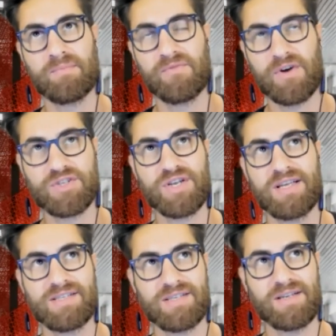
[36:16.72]
function
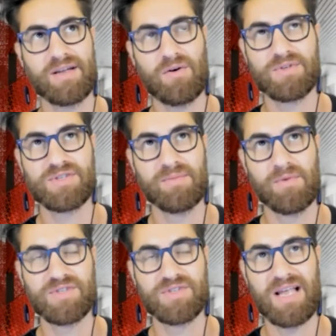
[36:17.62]
as almost the
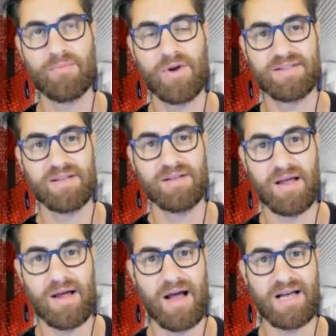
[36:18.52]
most celebrated
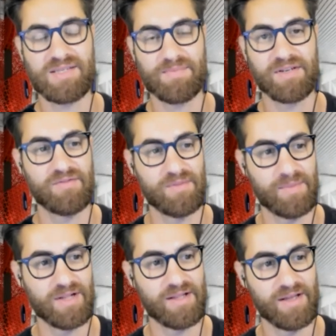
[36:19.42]
aspect of the
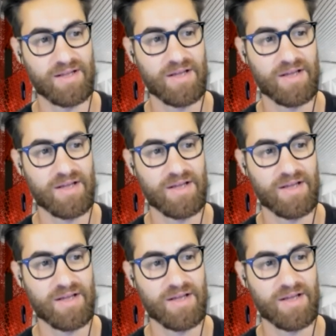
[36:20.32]
building.